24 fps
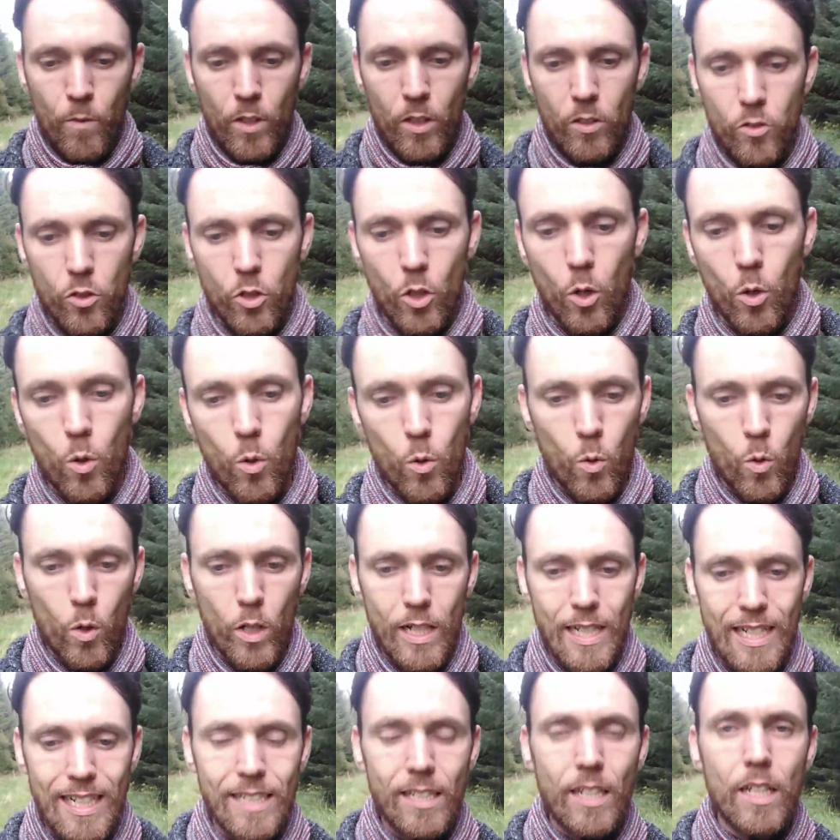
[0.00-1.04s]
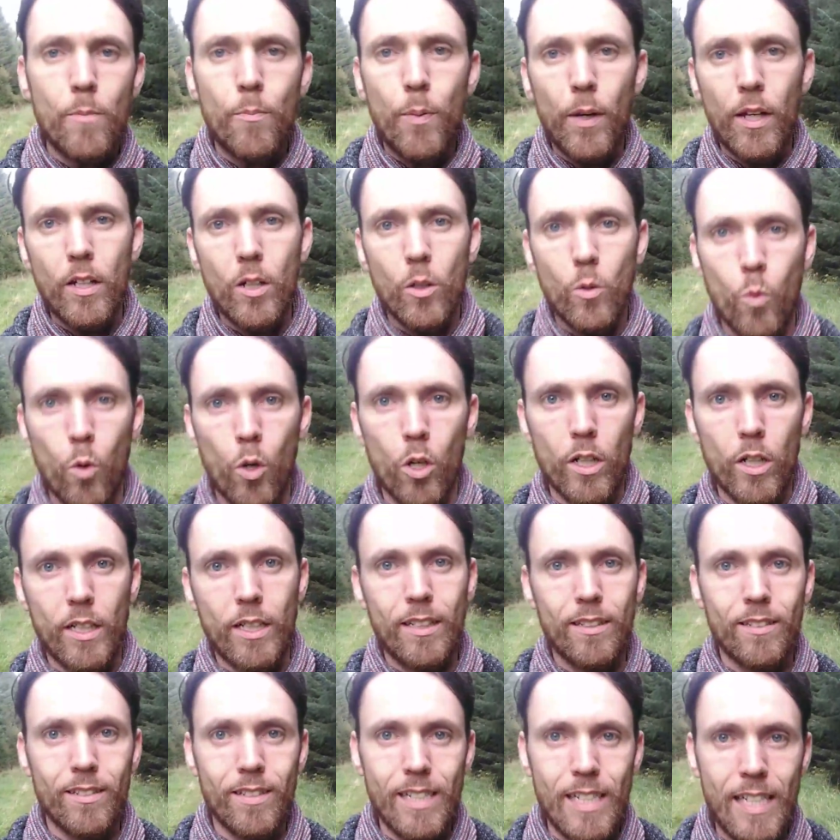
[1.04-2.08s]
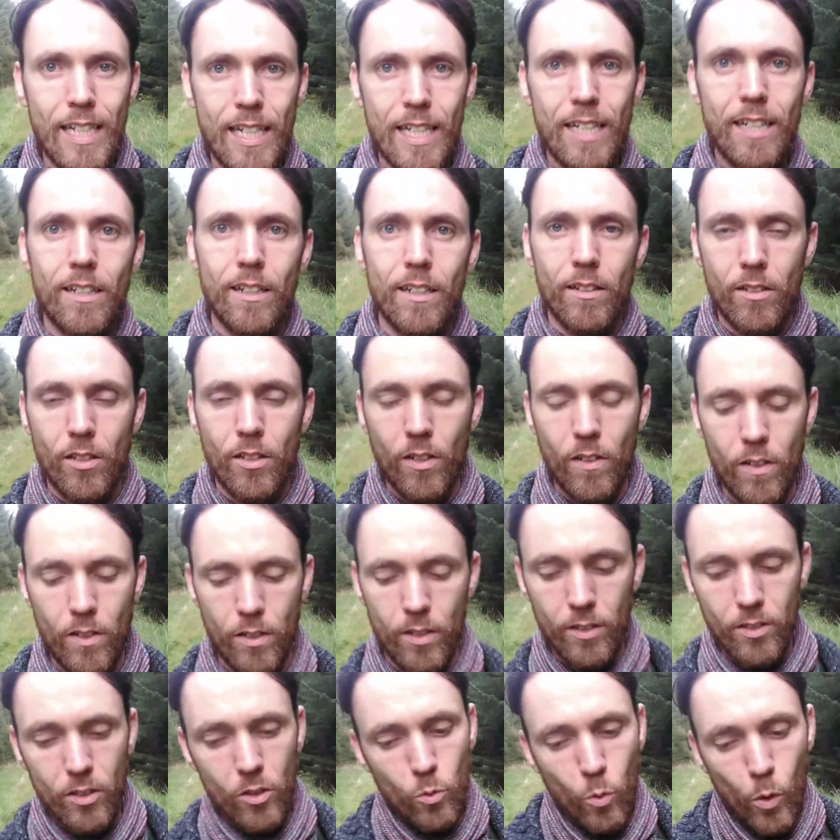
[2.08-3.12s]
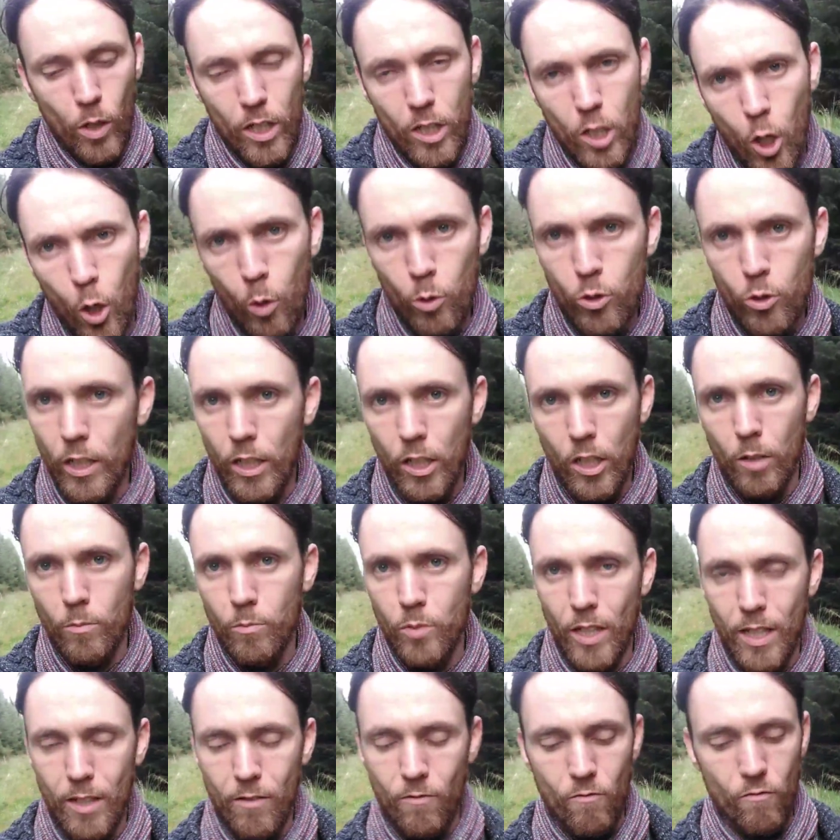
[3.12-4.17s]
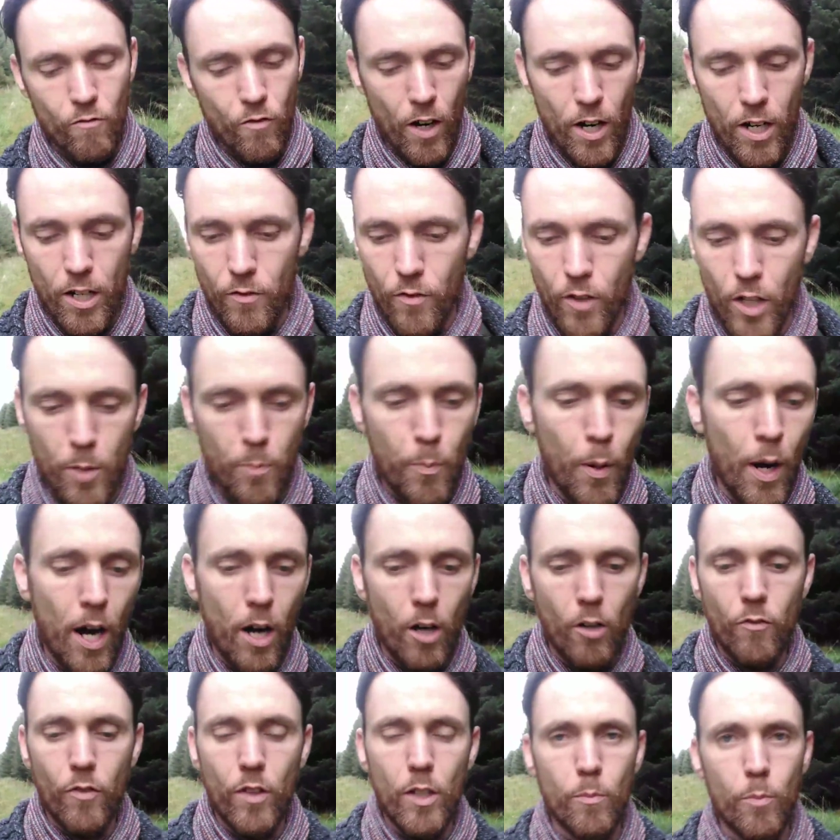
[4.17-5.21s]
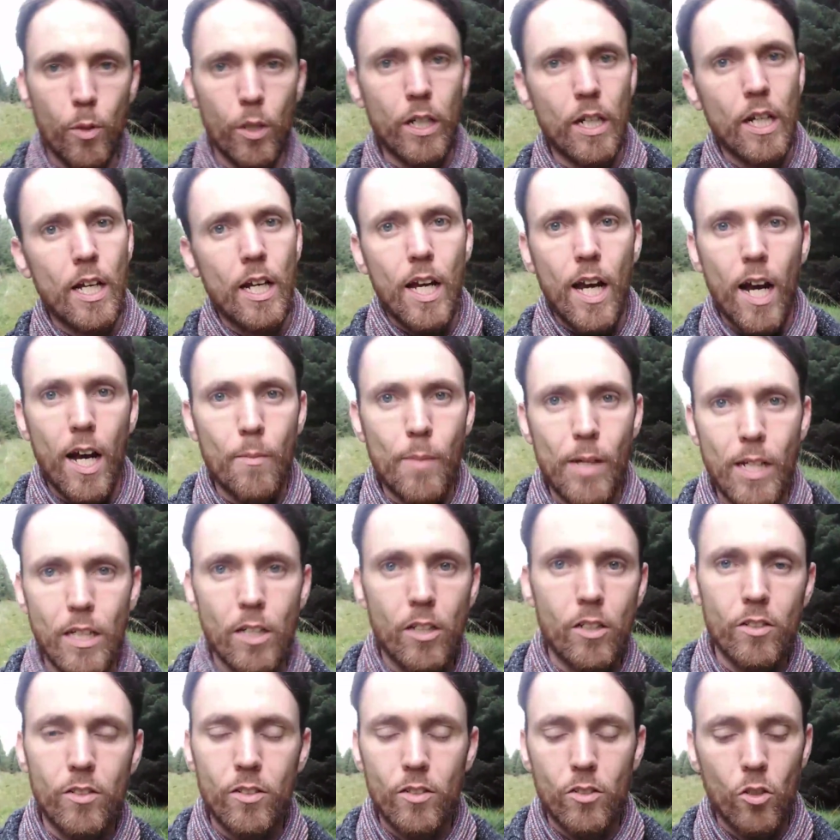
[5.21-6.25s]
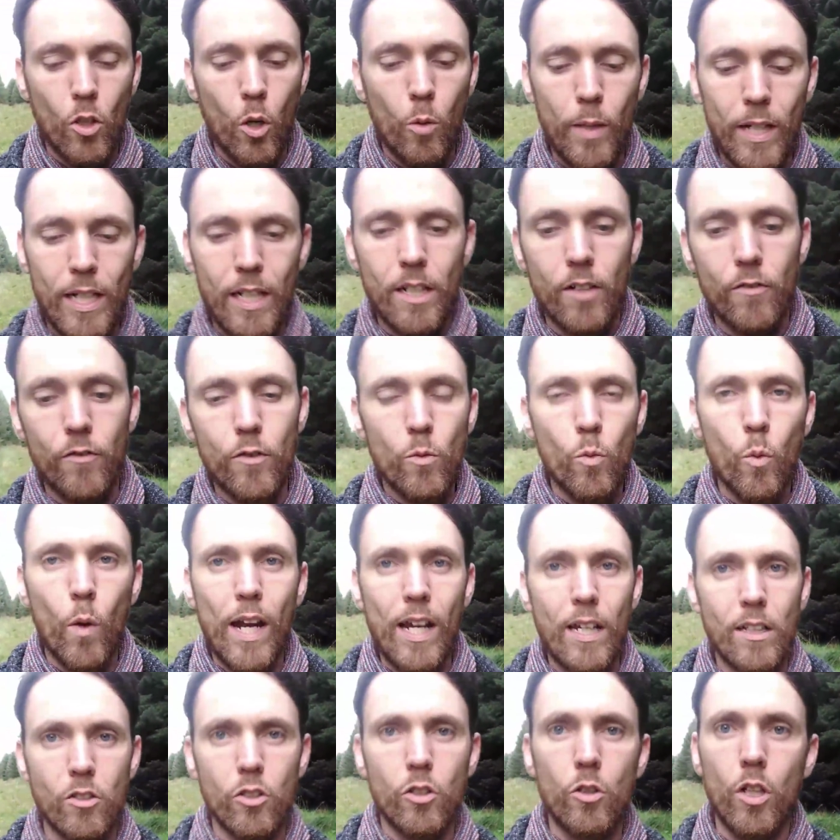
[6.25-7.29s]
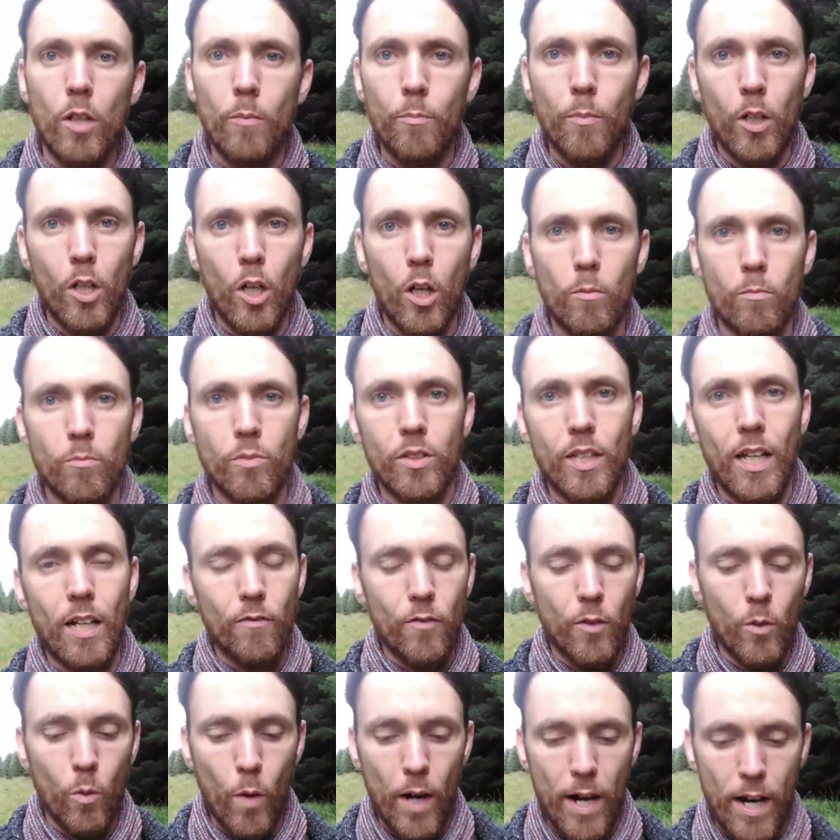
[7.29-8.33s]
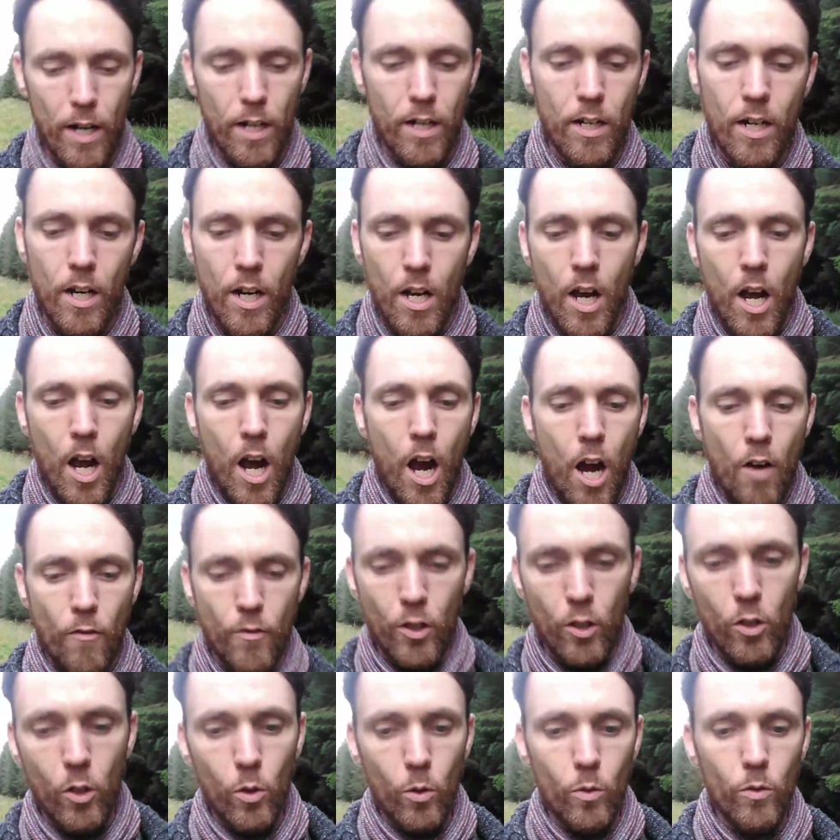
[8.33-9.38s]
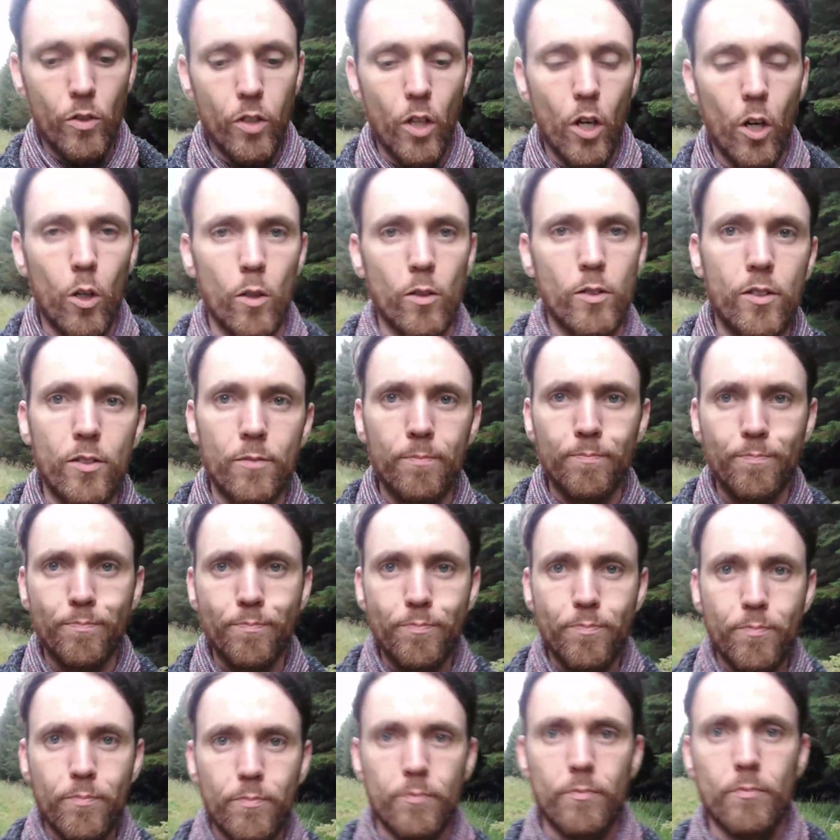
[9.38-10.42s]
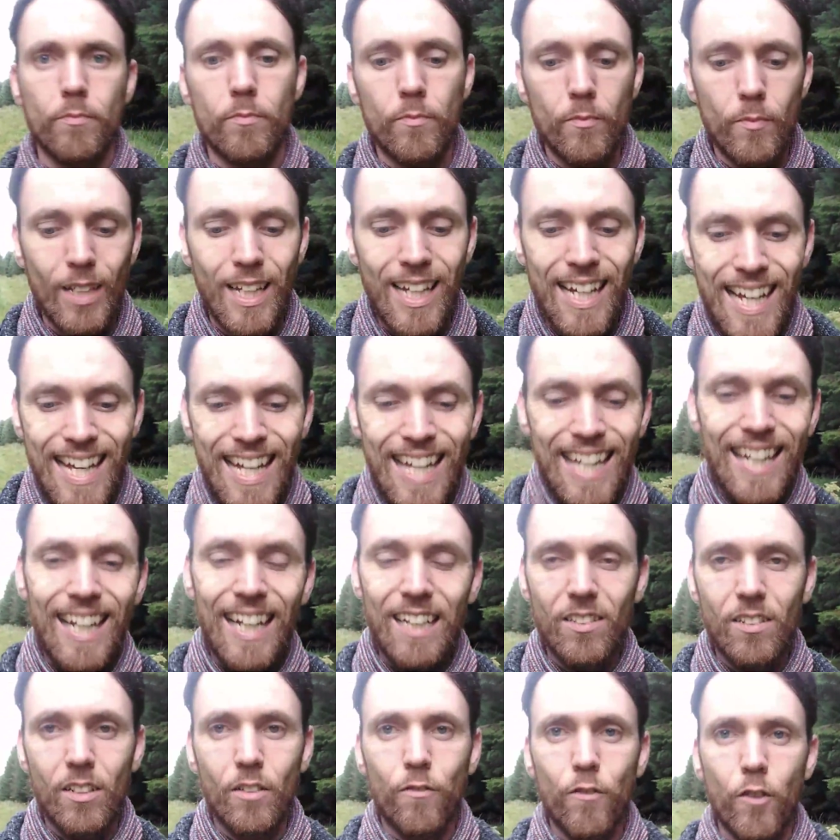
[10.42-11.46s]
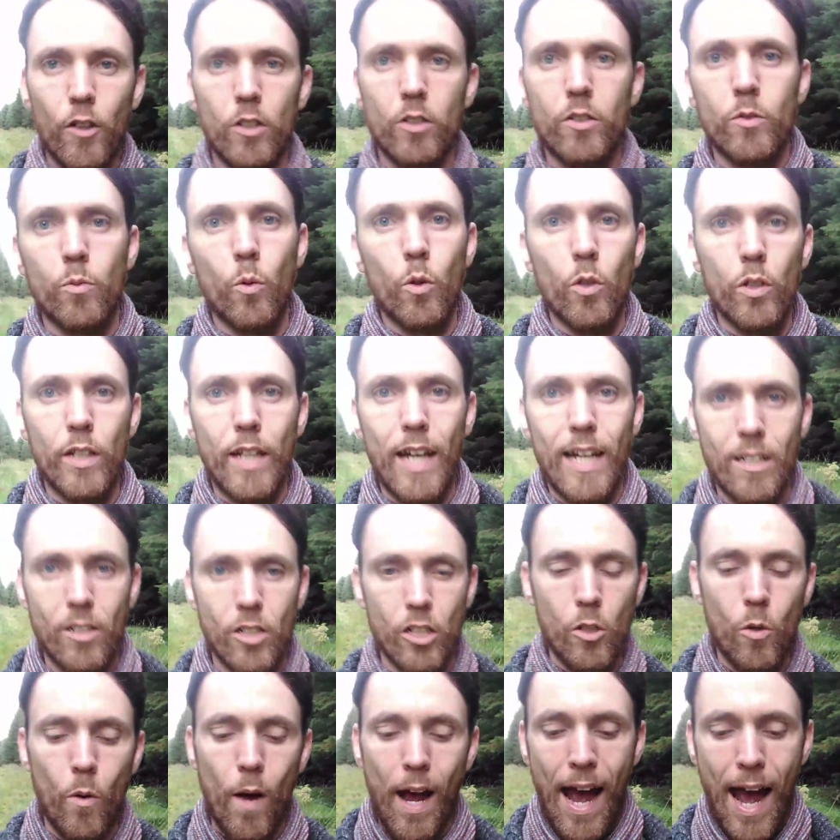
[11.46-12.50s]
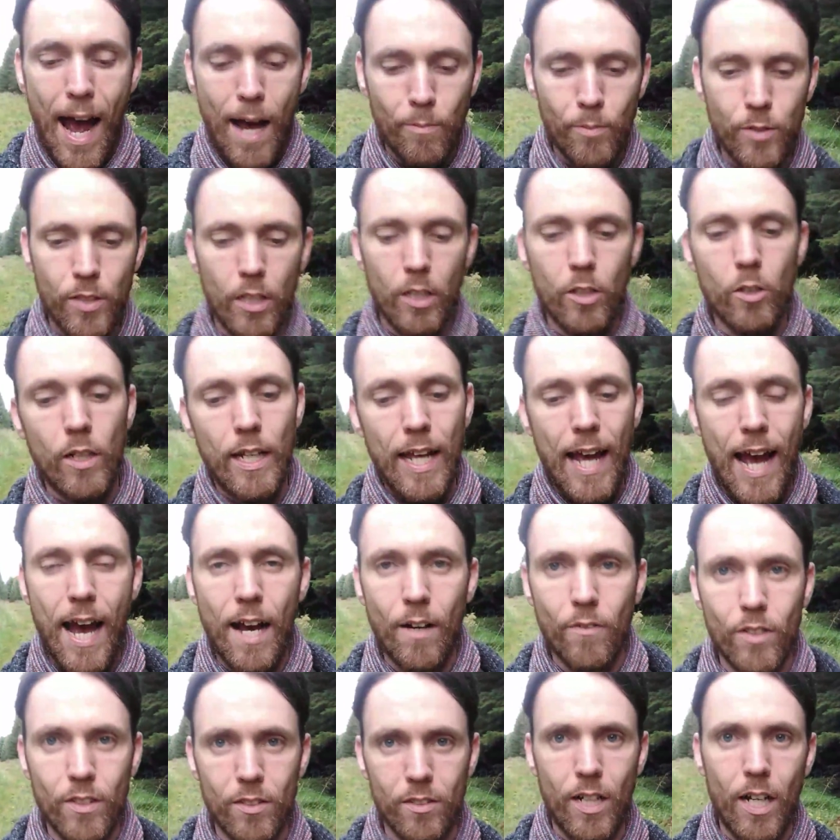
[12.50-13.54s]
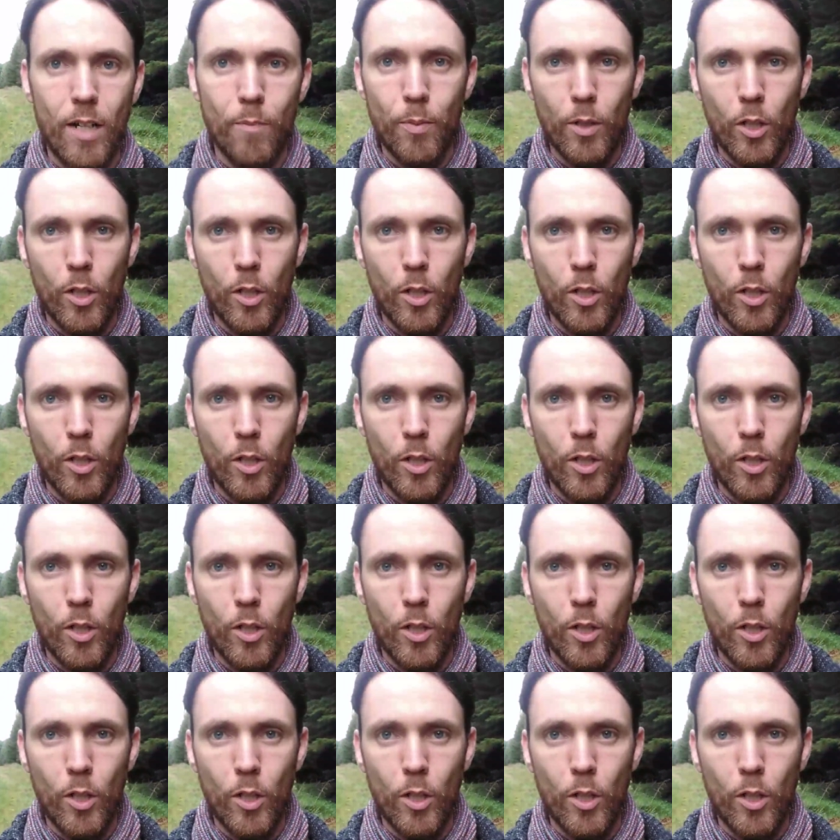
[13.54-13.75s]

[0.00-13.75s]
So deep inner work is needed. This is where coaching comes in very, very powerfully. But I mean, there's so many different ways you can become self-aware of your own thoughts. That's the first one that you absolutely have to start